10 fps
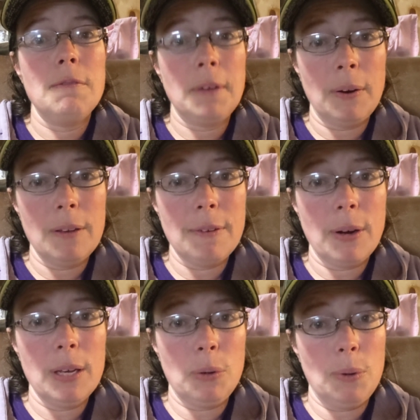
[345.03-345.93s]
very,
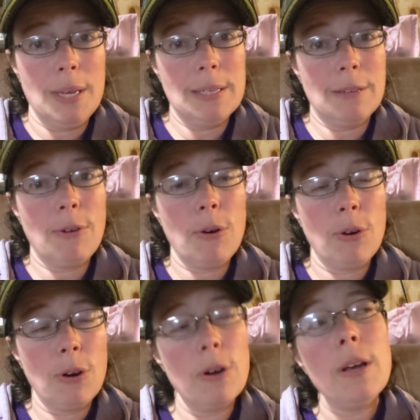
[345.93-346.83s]
very cohesive
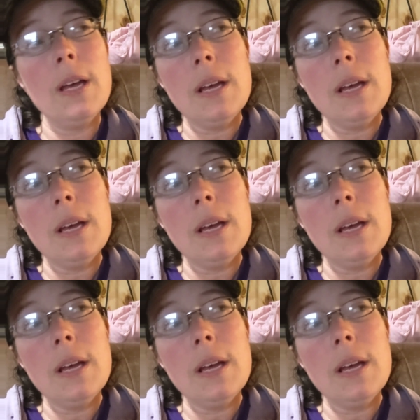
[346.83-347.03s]
herd.